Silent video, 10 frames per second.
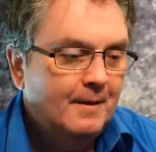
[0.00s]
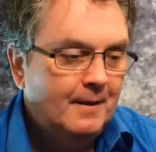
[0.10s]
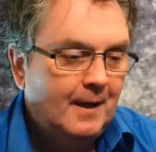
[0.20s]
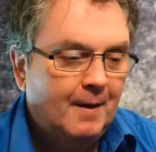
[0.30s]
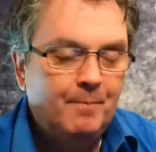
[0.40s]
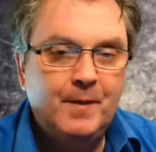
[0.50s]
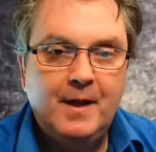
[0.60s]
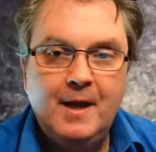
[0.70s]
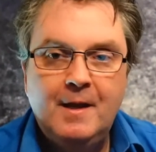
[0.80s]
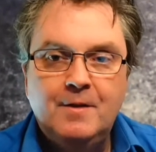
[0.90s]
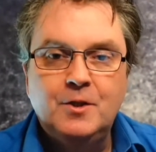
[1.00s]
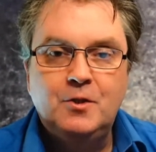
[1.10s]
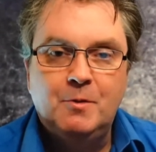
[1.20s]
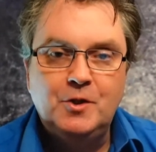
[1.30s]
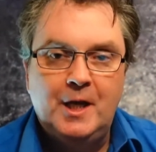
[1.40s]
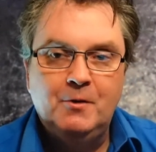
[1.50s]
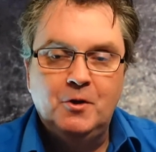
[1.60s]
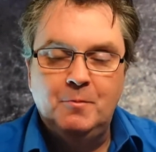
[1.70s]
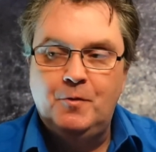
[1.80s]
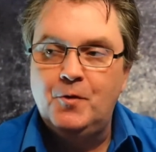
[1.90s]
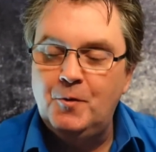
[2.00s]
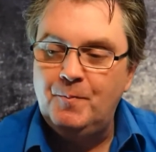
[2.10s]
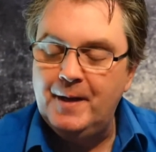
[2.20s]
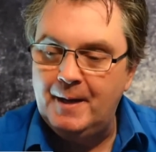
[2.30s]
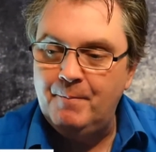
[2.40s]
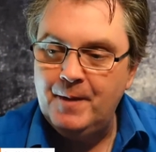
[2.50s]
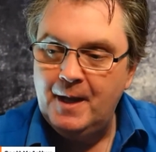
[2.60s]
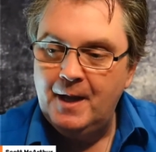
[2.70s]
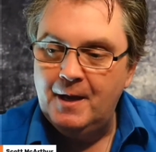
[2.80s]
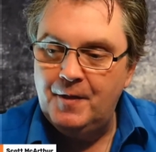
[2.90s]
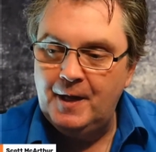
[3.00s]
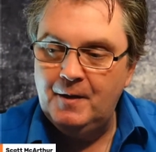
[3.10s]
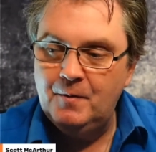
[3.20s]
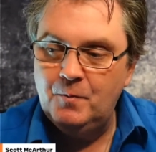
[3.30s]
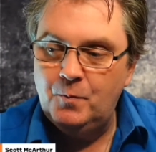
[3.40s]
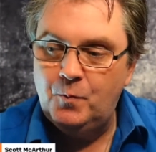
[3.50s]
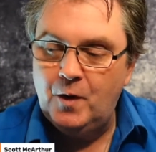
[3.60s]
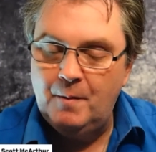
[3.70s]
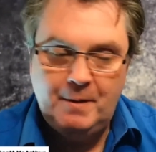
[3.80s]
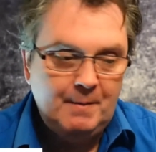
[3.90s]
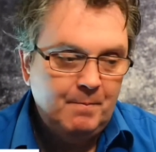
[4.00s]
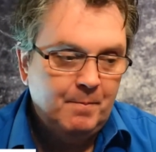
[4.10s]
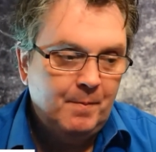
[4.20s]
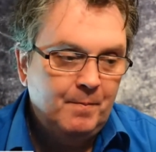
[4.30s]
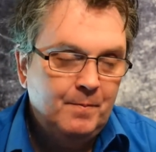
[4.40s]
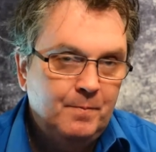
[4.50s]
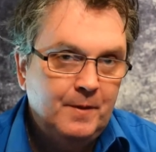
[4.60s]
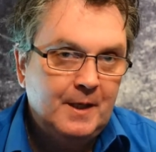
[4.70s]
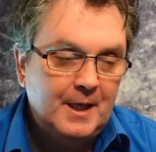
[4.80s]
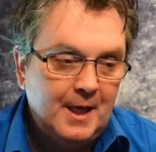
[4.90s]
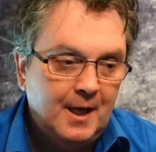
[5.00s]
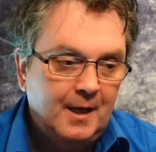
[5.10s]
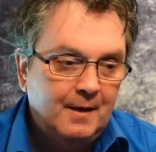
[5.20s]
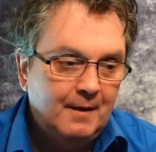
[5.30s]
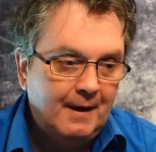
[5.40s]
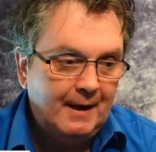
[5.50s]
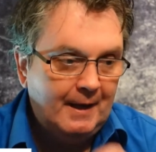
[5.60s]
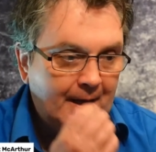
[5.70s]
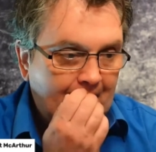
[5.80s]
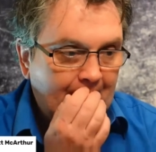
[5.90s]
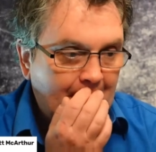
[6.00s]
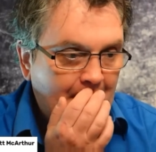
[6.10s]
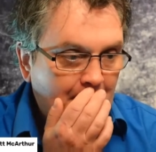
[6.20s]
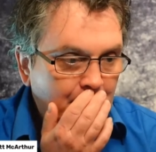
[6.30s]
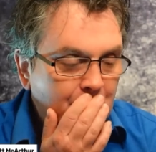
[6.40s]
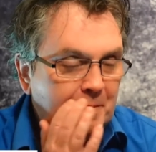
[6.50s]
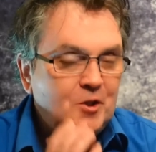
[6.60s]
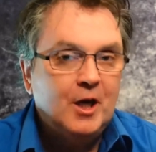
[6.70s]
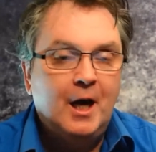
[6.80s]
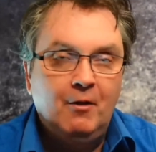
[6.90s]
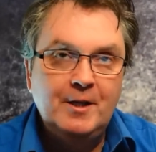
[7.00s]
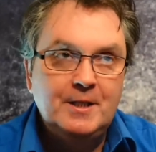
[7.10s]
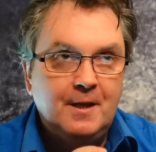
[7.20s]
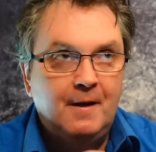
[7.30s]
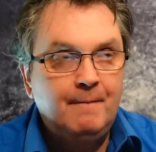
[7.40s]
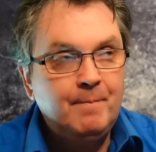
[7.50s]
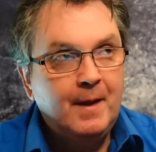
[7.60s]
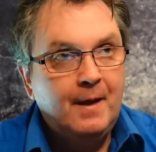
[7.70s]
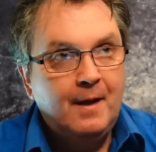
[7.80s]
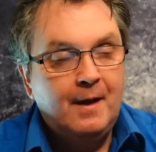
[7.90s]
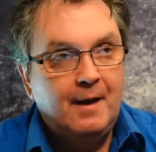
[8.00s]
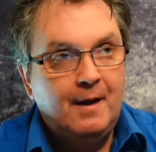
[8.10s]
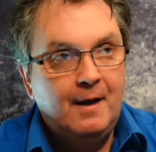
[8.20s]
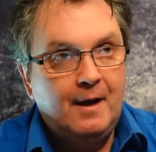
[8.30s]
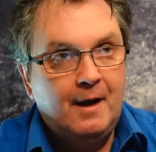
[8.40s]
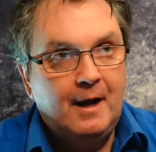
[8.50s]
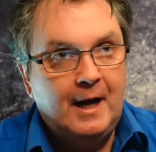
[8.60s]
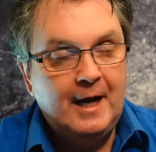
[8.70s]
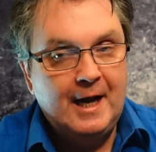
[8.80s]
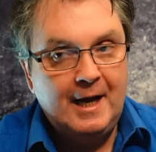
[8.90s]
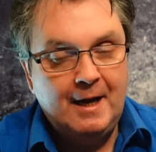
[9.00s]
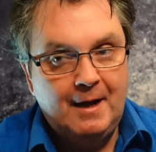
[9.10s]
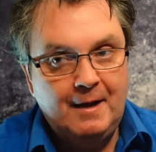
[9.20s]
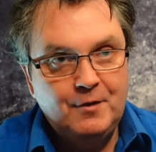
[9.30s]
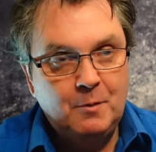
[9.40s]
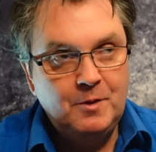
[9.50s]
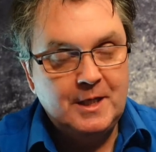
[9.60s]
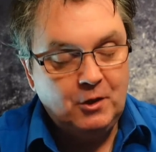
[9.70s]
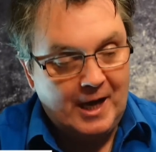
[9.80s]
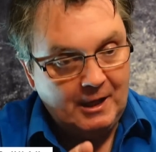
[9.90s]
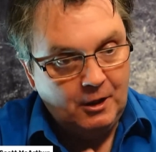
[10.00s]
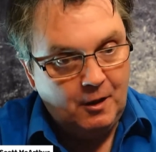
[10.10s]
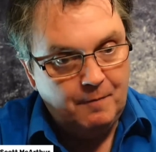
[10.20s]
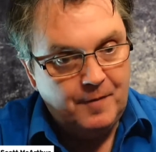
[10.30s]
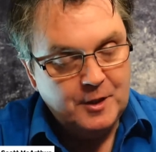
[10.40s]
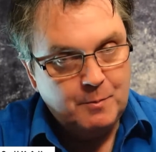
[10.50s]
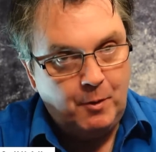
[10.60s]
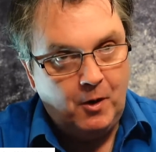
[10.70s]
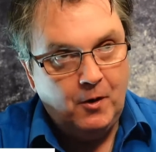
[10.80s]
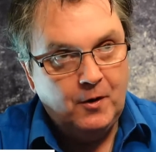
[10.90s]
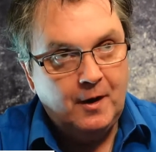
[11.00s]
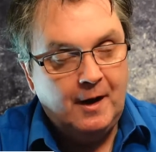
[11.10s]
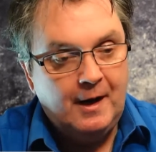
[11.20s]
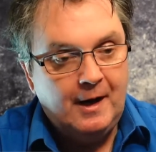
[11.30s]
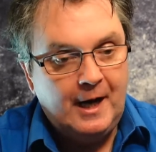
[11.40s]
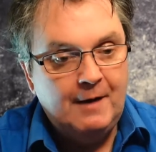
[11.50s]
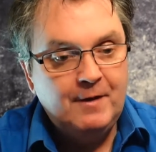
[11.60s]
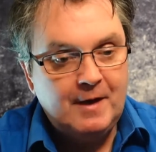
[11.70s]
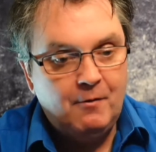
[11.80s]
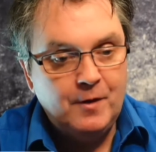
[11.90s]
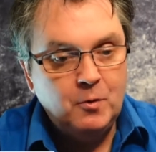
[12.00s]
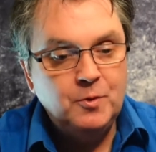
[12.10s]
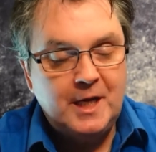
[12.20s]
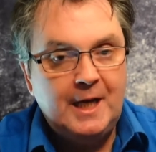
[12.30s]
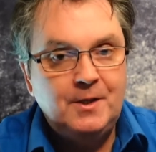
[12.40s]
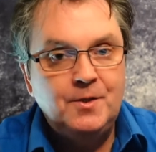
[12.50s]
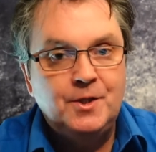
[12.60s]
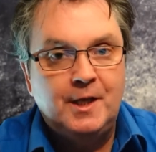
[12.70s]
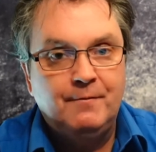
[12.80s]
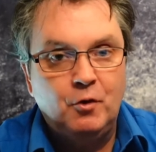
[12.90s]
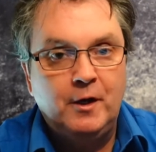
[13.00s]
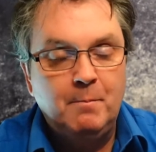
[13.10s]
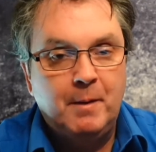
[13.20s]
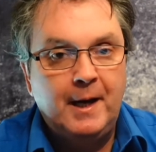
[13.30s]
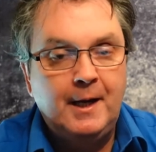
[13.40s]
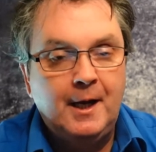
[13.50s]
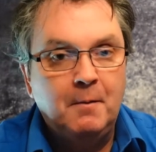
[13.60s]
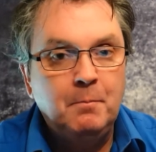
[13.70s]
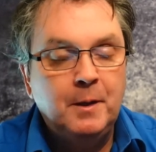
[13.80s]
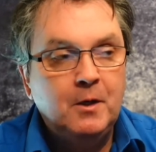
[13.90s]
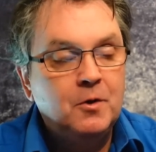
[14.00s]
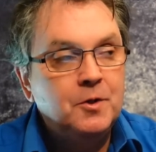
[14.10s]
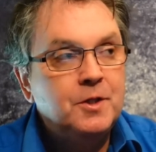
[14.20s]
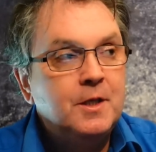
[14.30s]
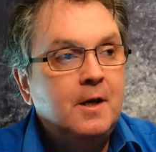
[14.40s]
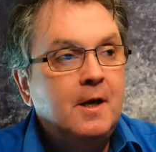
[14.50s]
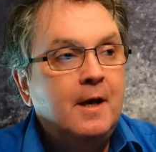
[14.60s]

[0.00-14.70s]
Yeah, there's too much echo coming through. Um, I think what I mean here, uh, Bijal, is that I, I, I, if someone says, look, I love this book, I have a, a real tendency of going and buying it, because